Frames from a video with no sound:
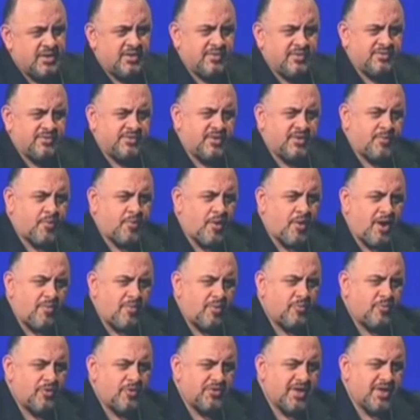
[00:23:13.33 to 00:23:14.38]
The
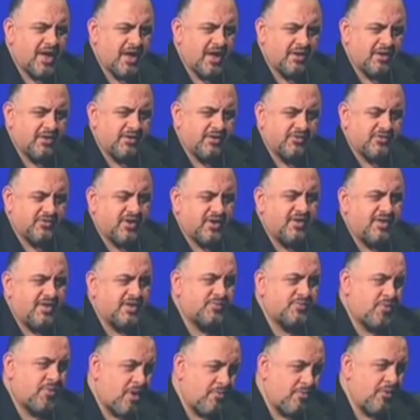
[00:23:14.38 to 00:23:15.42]
problem with that is, and
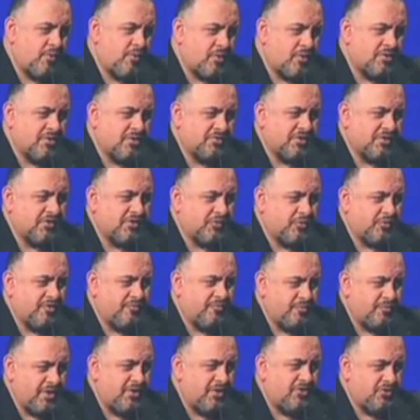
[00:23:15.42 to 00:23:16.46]
that's probably one of the things
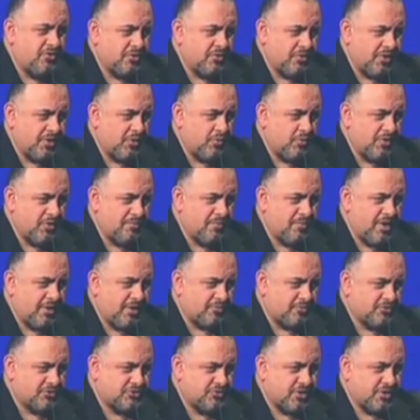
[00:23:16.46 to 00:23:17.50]
we've been doing with
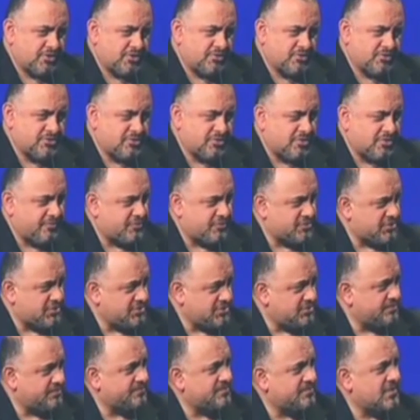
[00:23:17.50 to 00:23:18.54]
microstructured
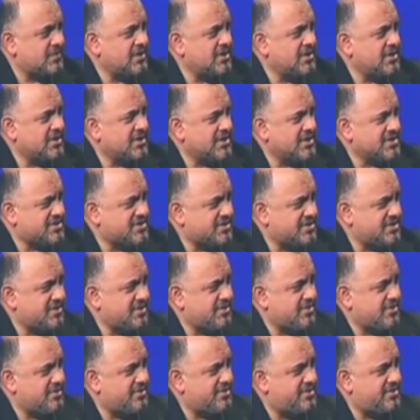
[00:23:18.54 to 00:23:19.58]
surfaces, is that
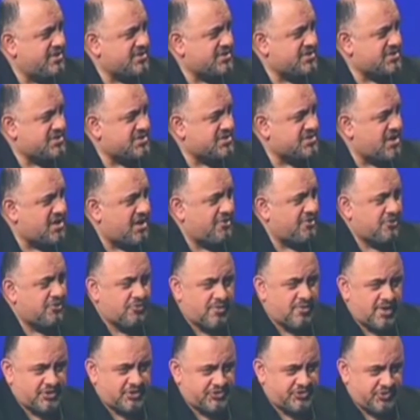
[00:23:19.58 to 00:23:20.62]
this is not
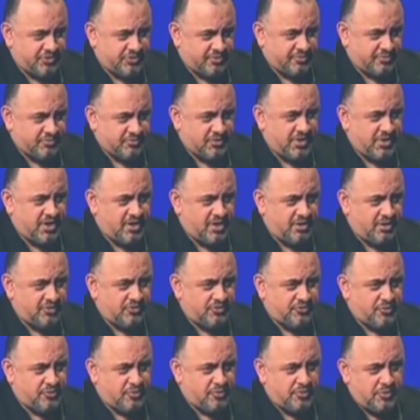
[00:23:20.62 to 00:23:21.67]
directional. You can't
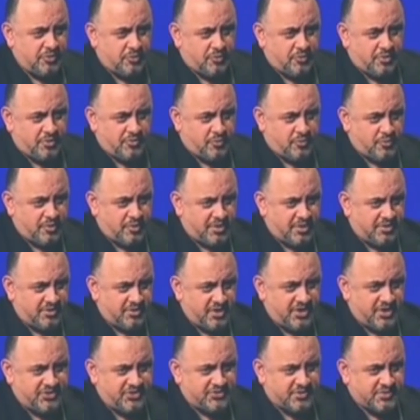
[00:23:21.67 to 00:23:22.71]
control the
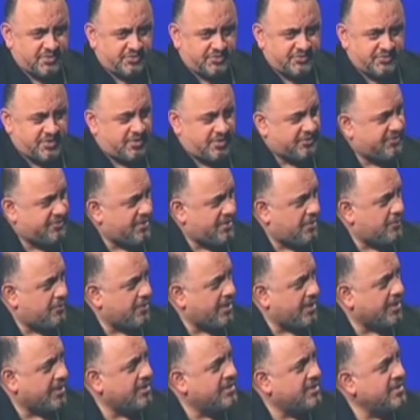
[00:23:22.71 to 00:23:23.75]
orientation of the cells that
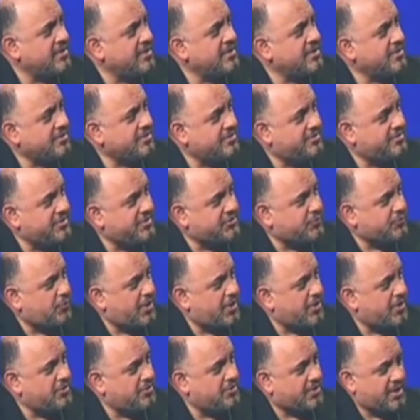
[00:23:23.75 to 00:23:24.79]
way. This
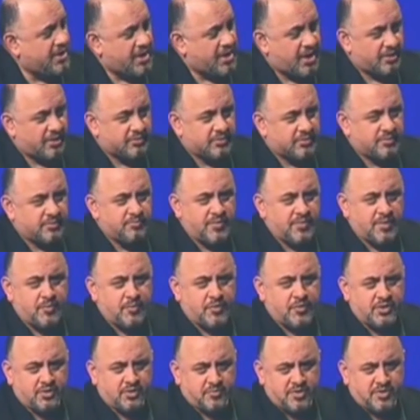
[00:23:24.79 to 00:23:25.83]
way you can, by
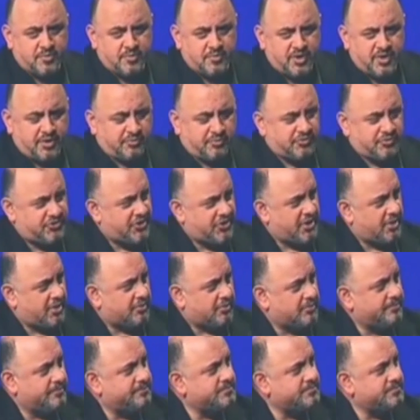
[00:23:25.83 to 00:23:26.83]
putting them in a microchannel.